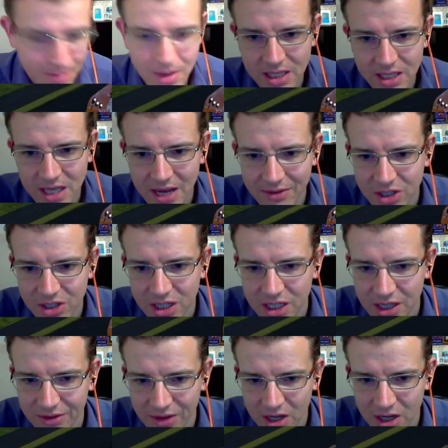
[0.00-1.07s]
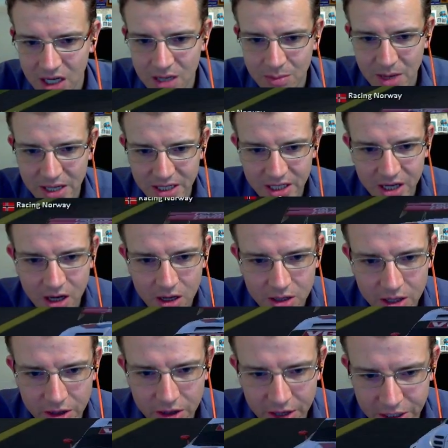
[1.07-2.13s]
must have a significantly better
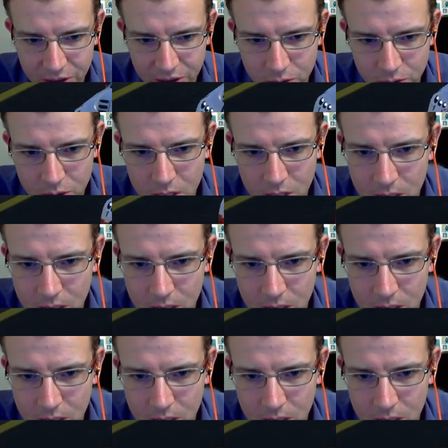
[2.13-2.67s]
car than I do.